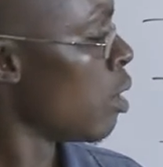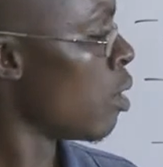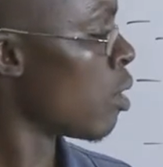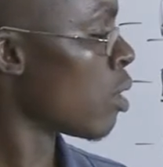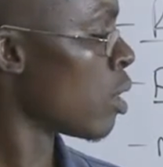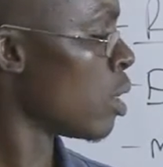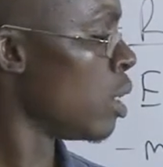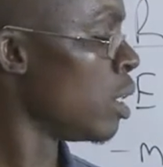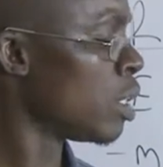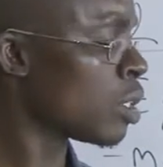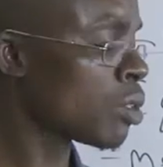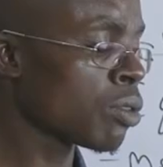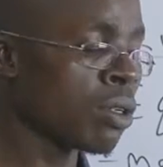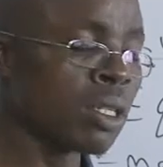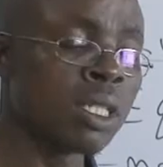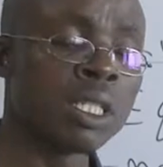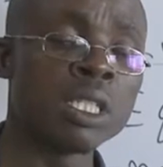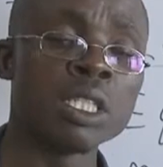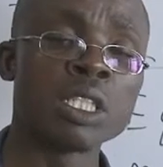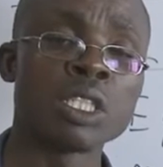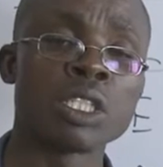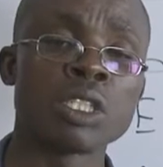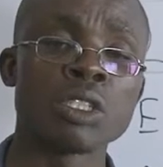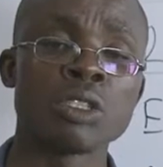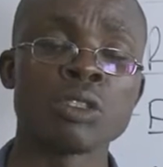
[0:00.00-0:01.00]
or this
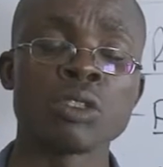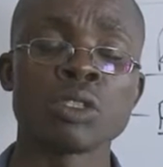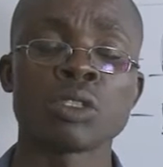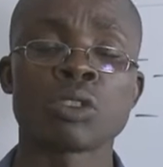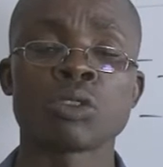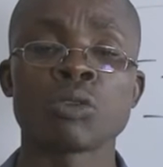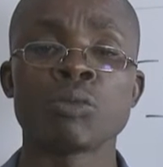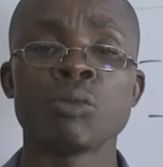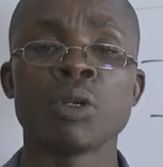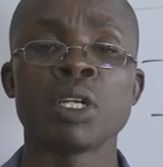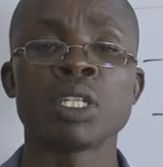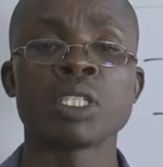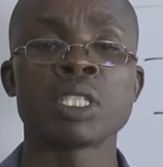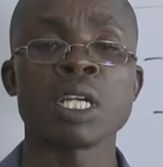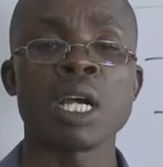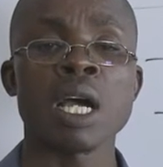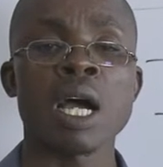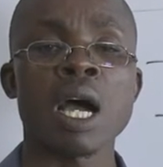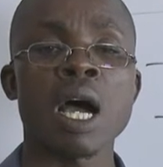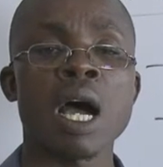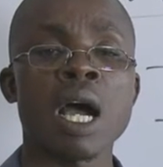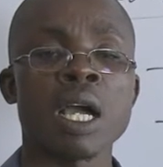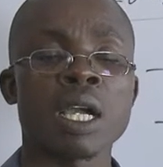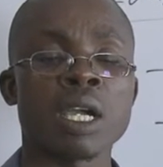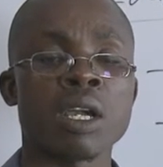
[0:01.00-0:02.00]
one, is used to
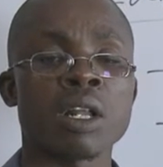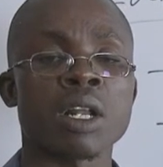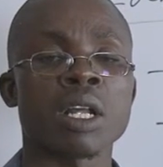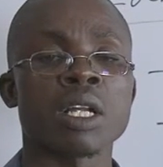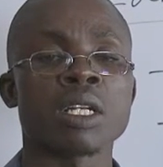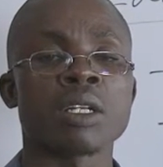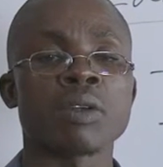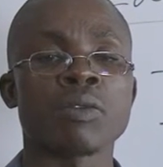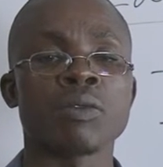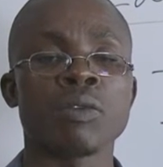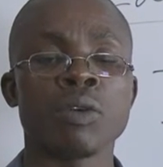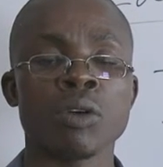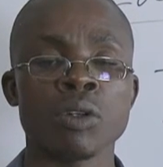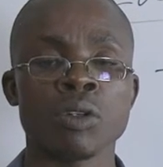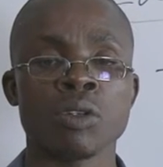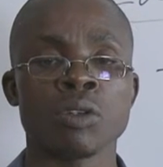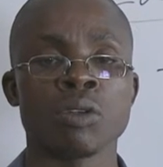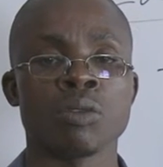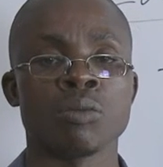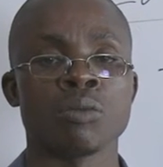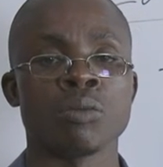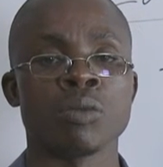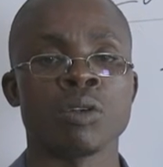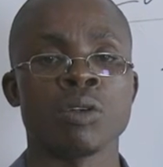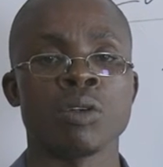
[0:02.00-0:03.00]
measure accurate
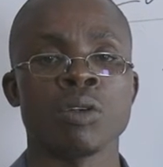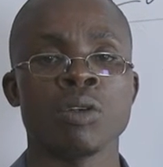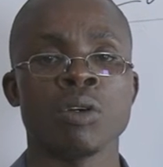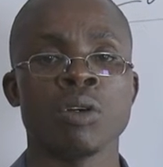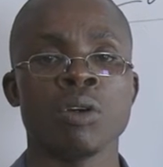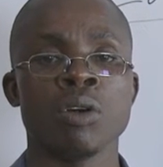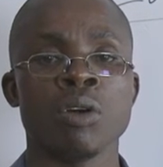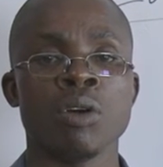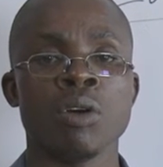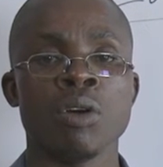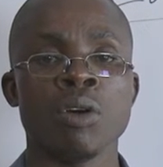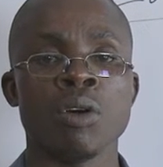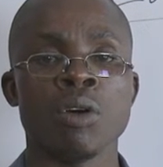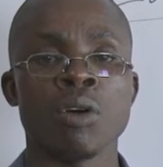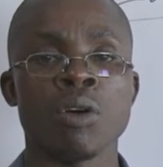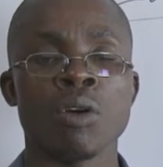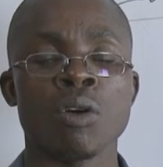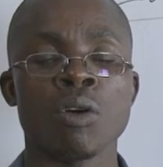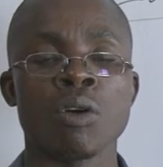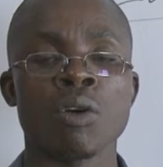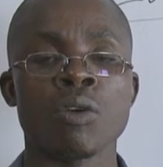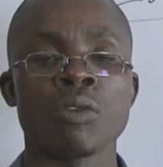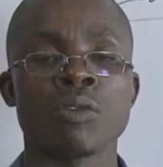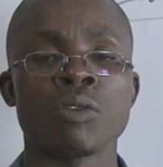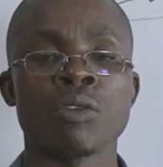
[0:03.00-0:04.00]
volume
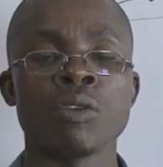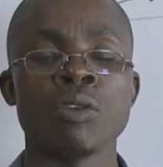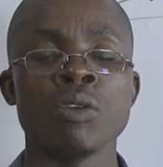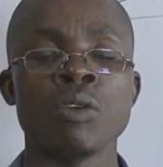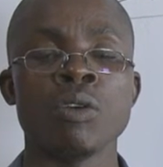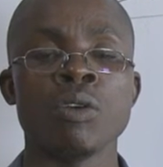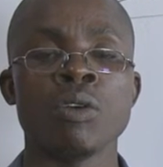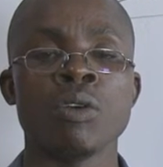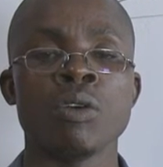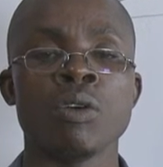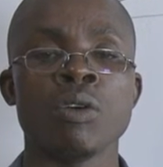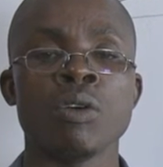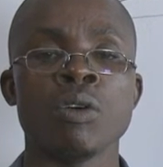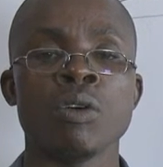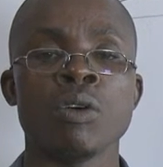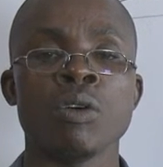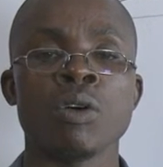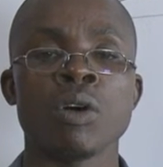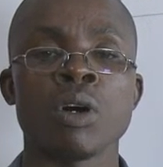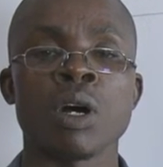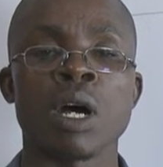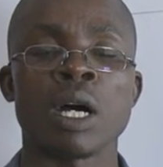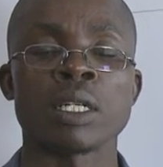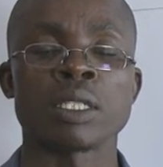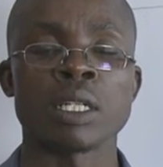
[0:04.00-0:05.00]
of
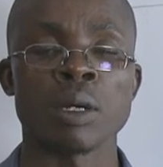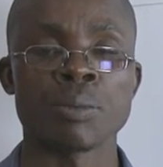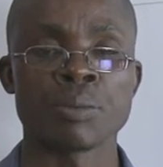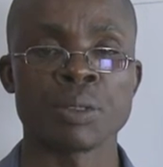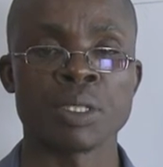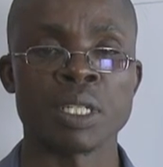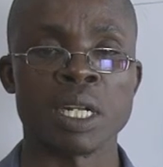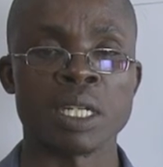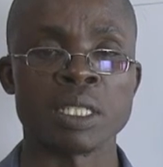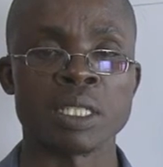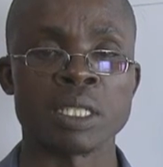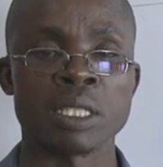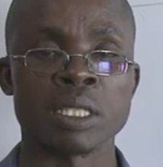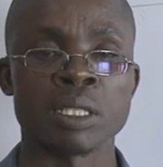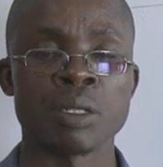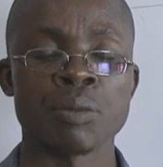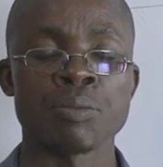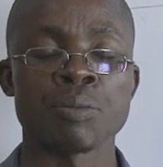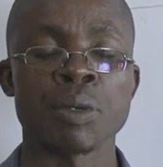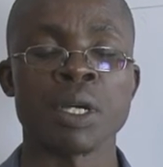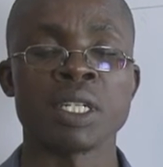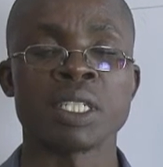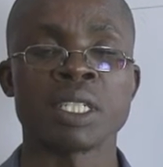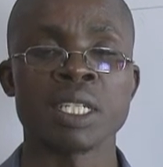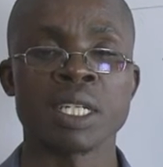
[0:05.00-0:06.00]
a substance,
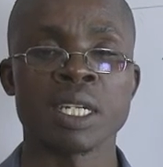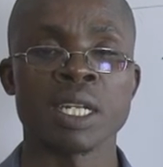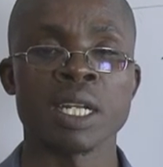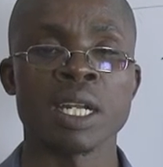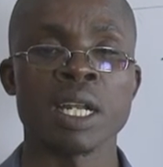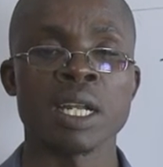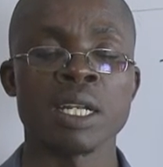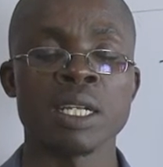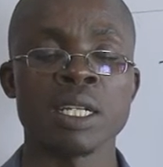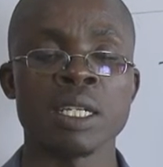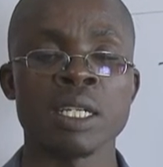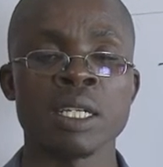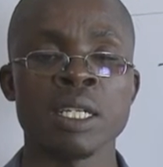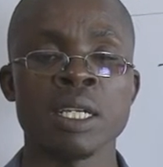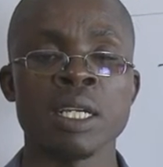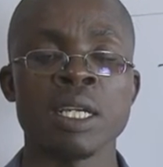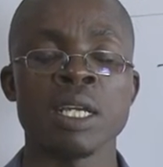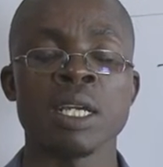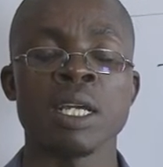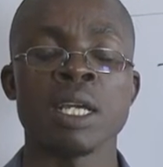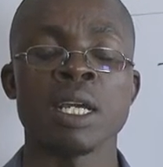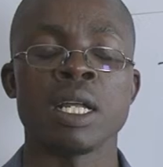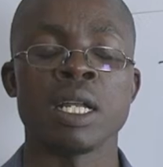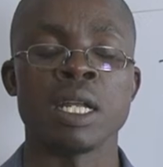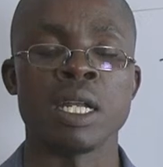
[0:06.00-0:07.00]
particularly
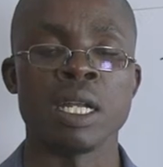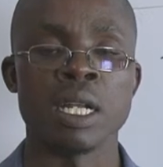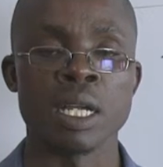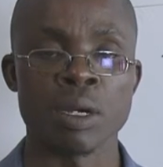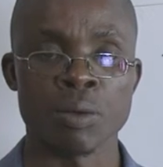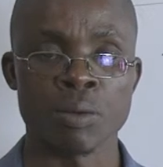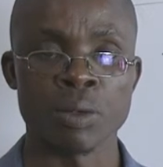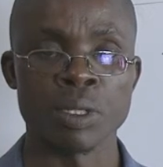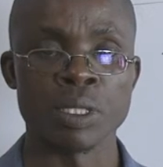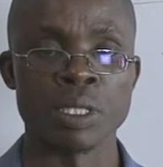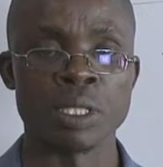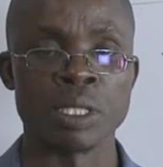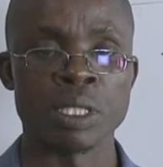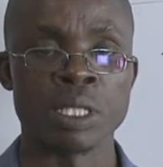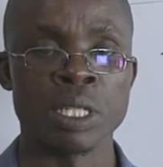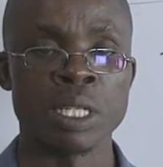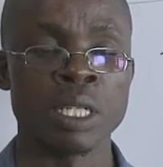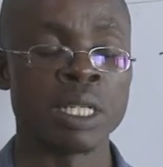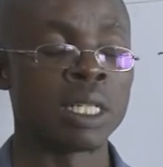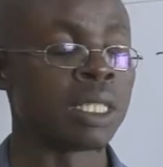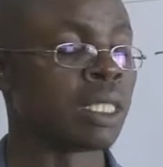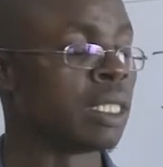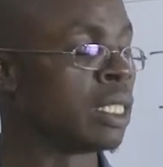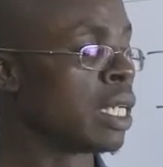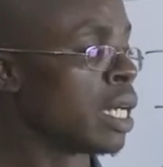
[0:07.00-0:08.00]
liquids,
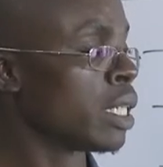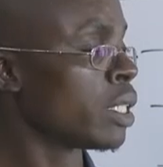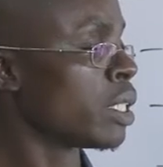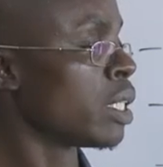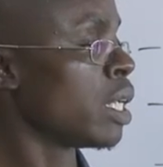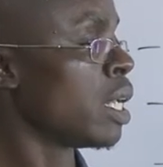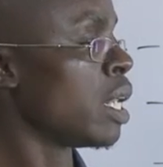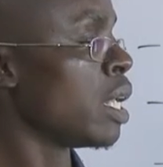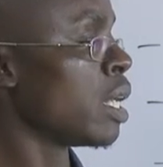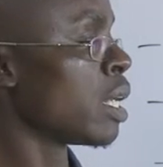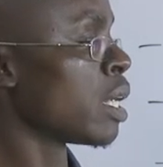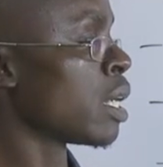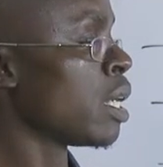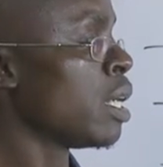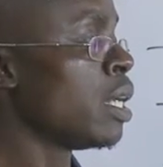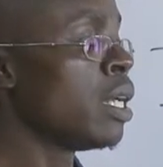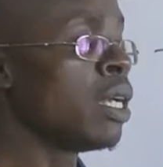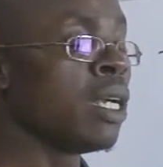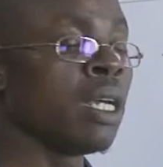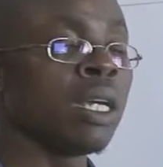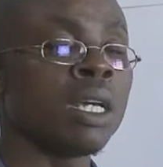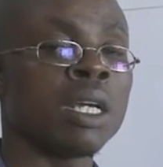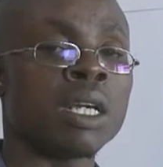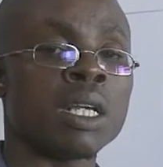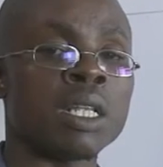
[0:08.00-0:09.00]
just like
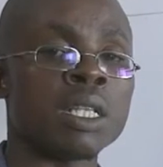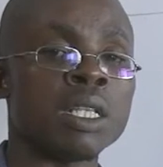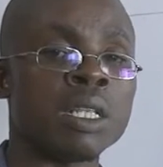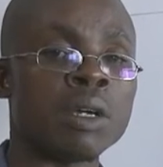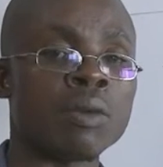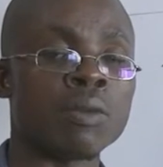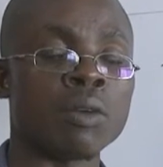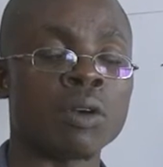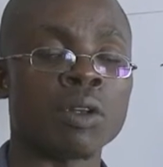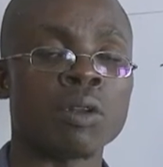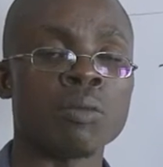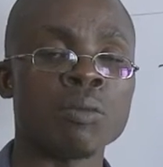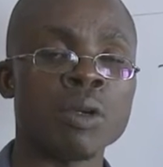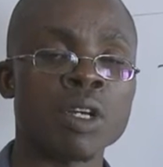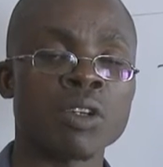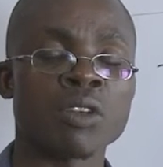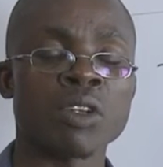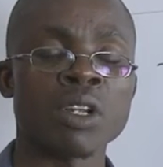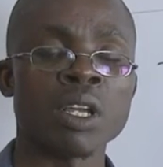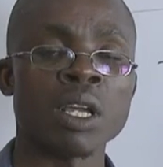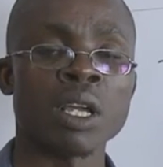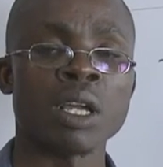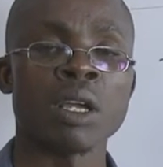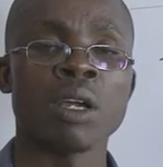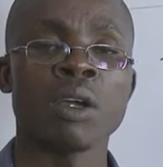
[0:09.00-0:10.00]
the
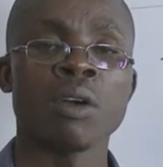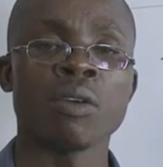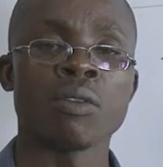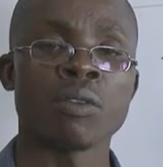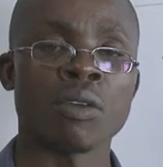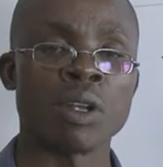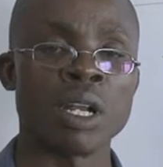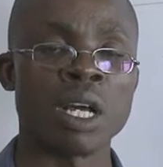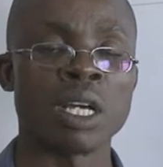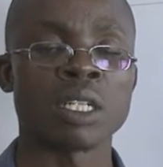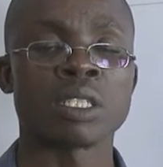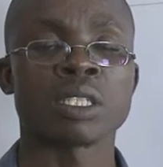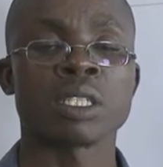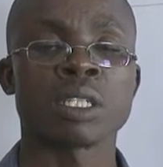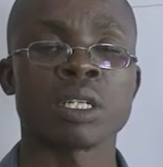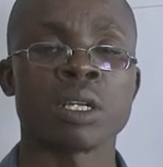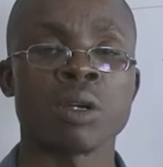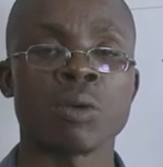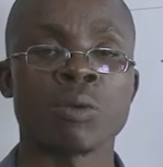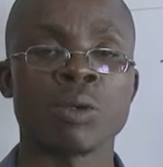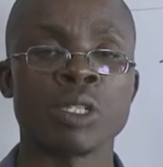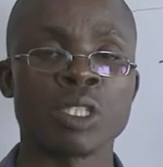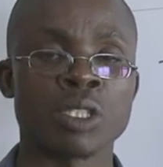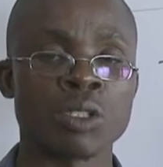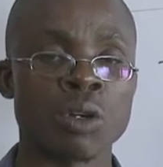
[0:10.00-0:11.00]
volumetric flask
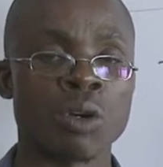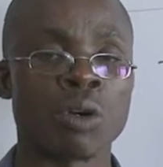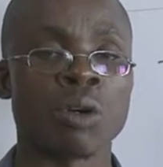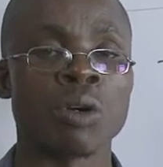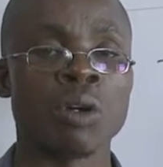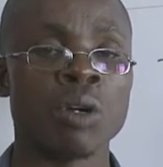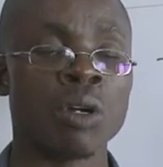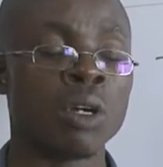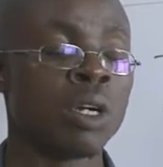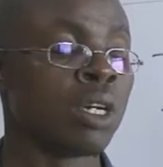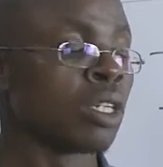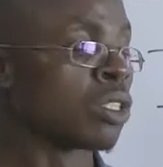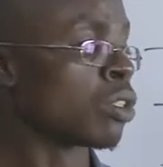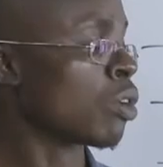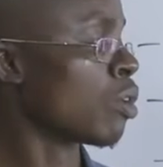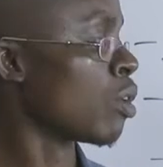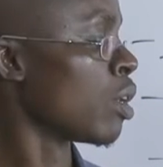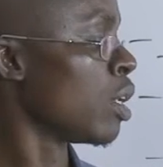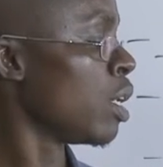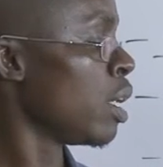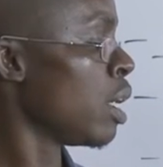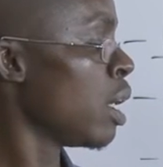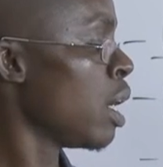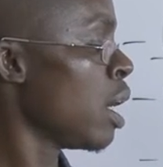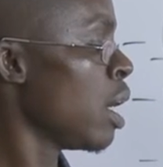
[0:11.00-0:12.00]
we saw. So
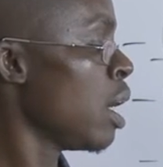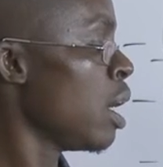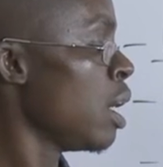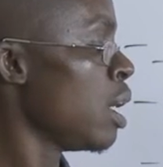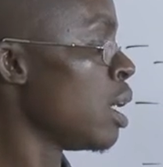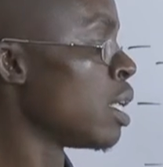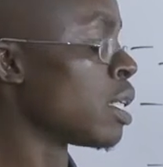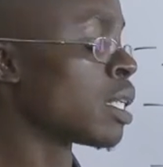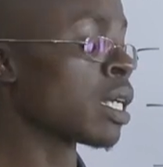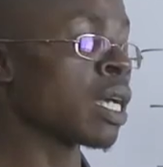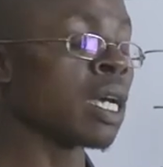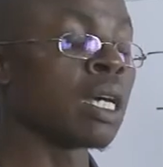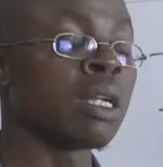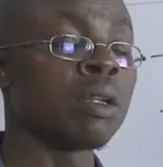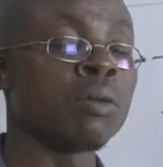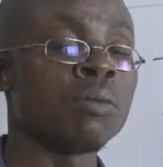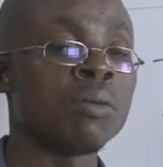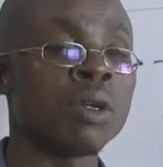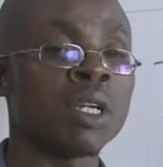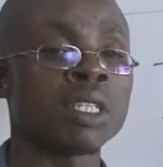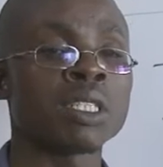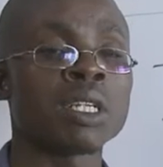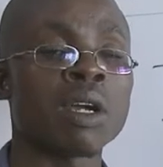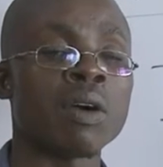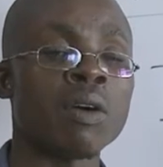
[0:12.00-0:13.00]
here it can
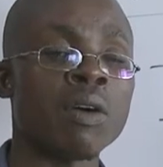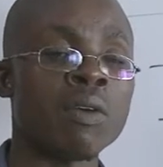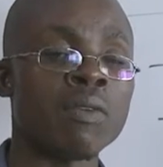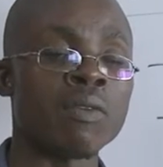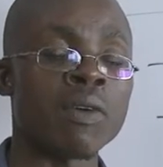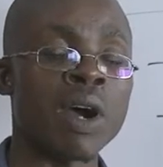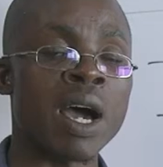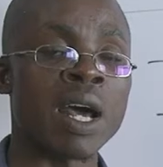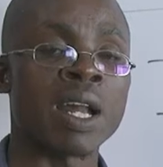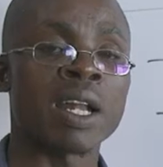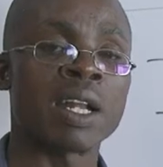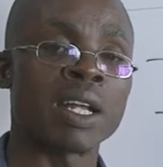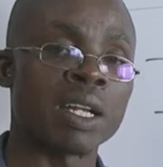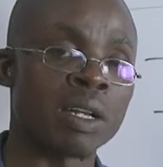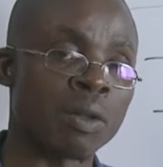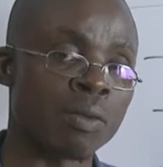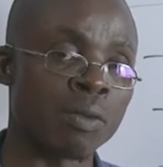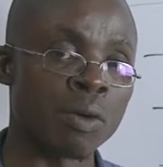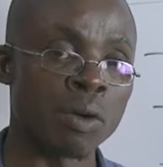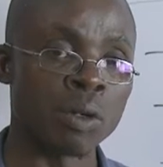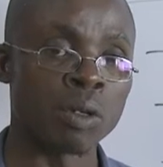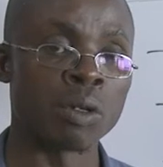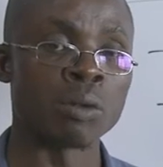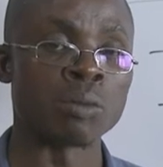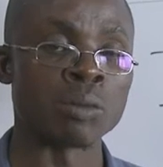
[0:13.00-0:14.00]
measure varied
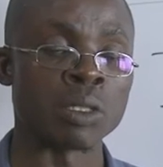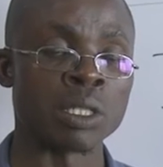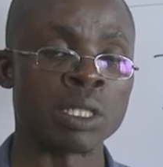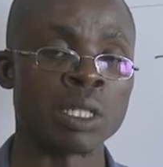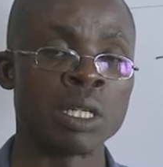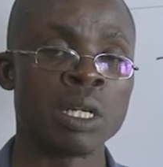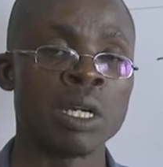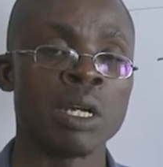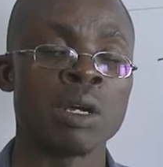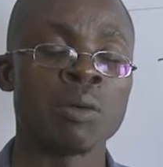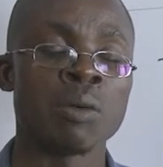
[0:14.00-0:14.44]
volumes,